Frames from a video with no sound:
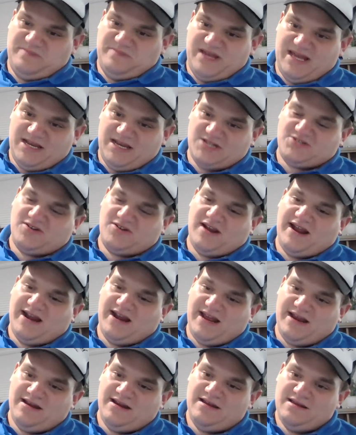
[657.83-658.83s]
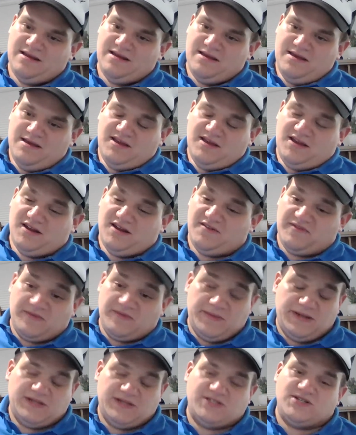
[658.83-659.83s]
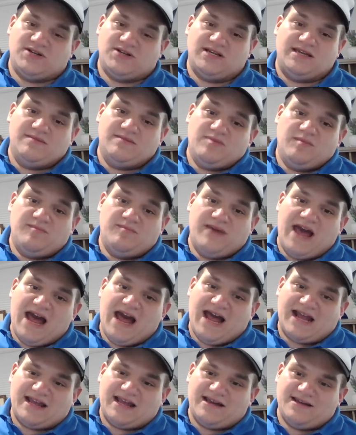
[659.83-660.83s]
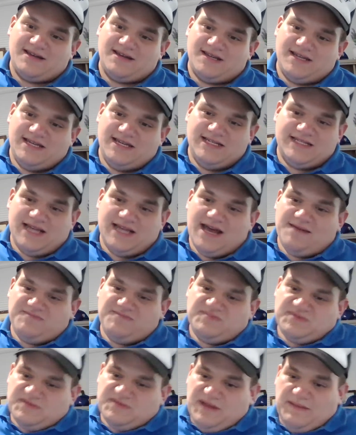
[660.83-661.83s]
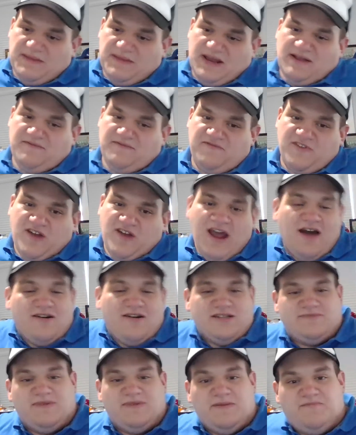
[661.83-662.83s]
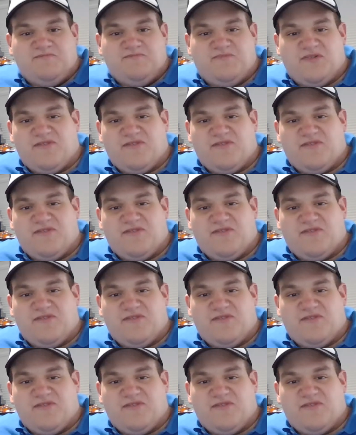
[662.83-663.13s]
being traded. Good for Minnesota to keep him back. He's I mean, for how he's been